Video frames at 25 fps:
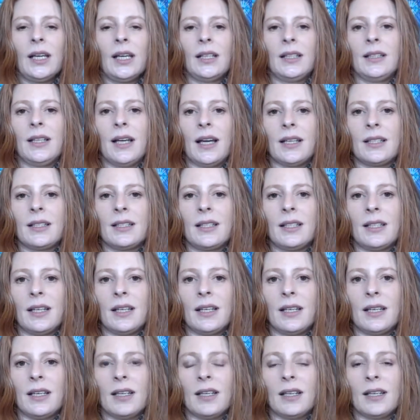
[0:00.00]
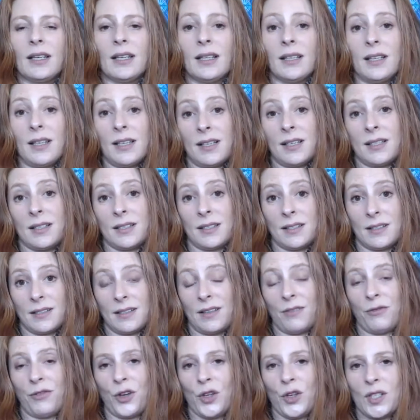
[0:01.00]
that is
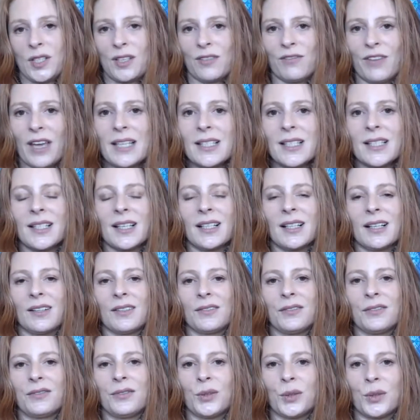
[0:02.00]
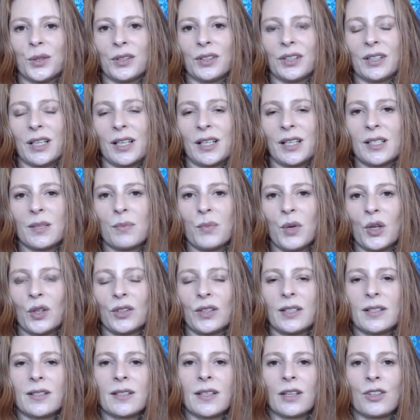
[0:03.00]
the first vessel for
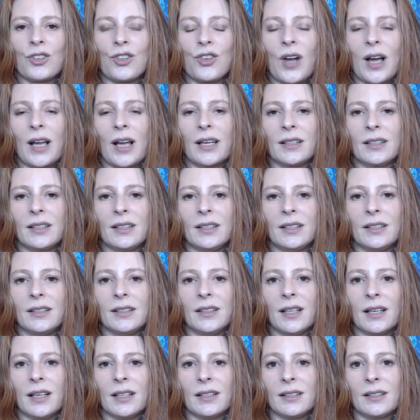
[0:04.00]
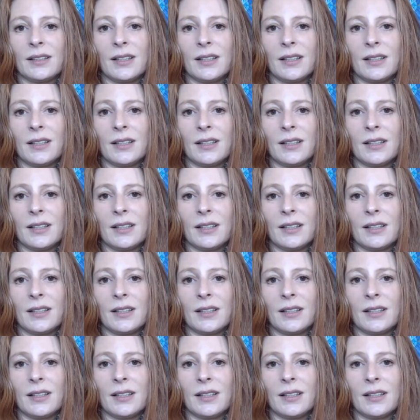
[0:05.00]
exploring sexuality, that